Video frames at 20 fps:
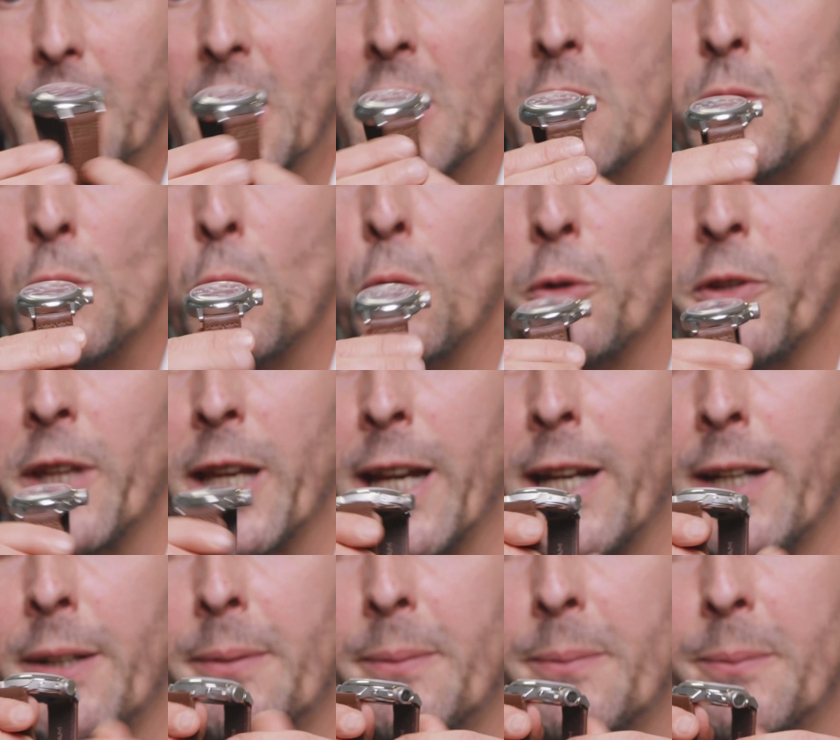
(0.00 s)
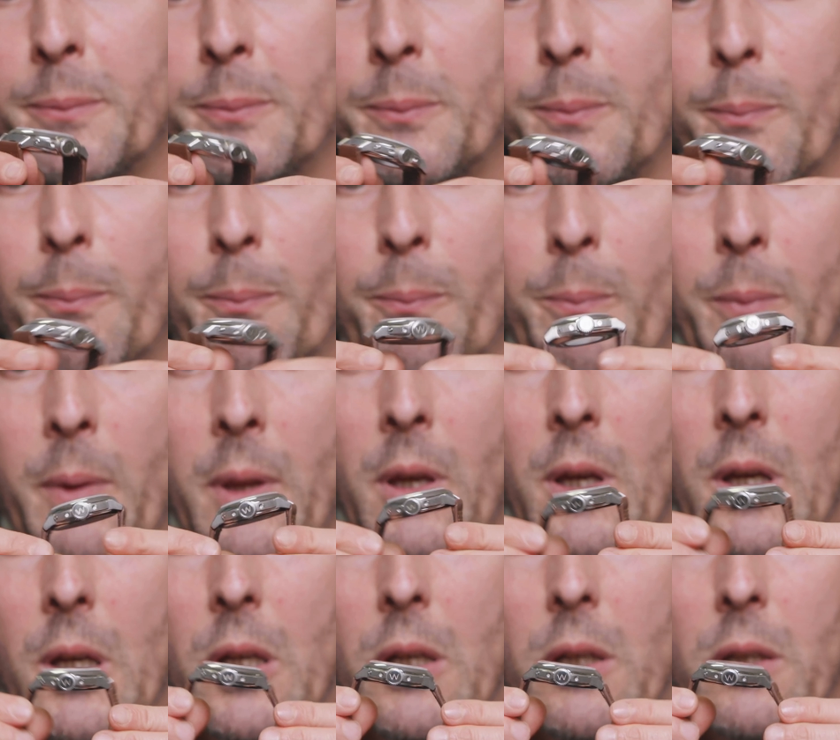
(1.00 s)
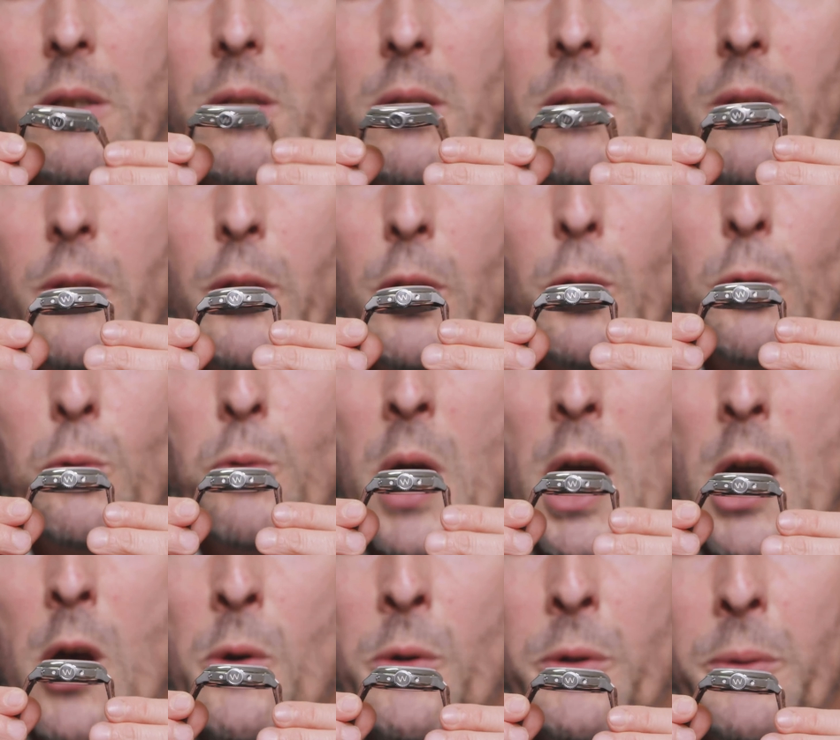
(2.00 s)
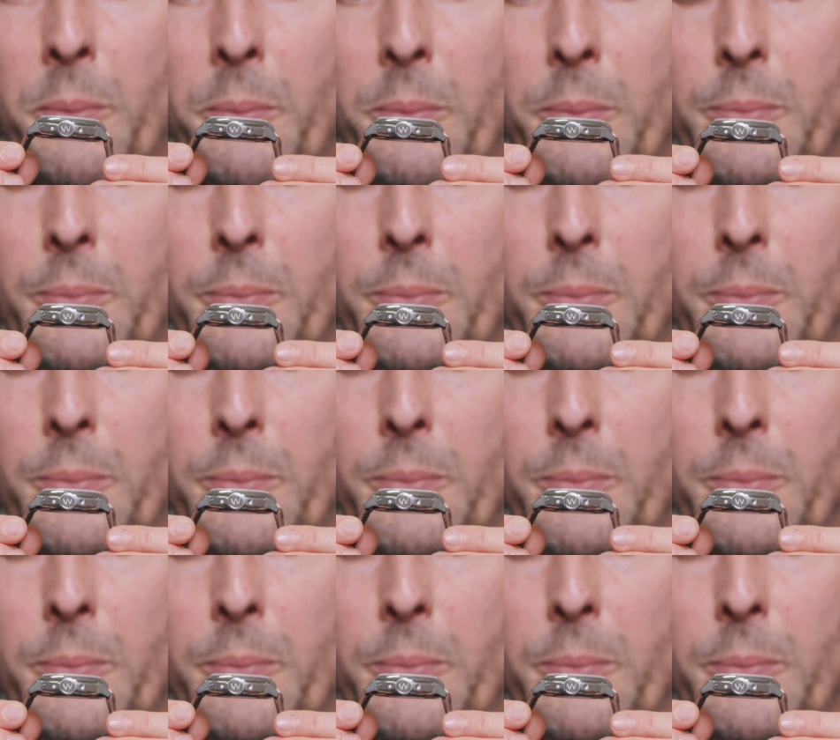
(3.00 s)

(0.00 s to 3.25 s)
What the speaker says: it's all there, the crown.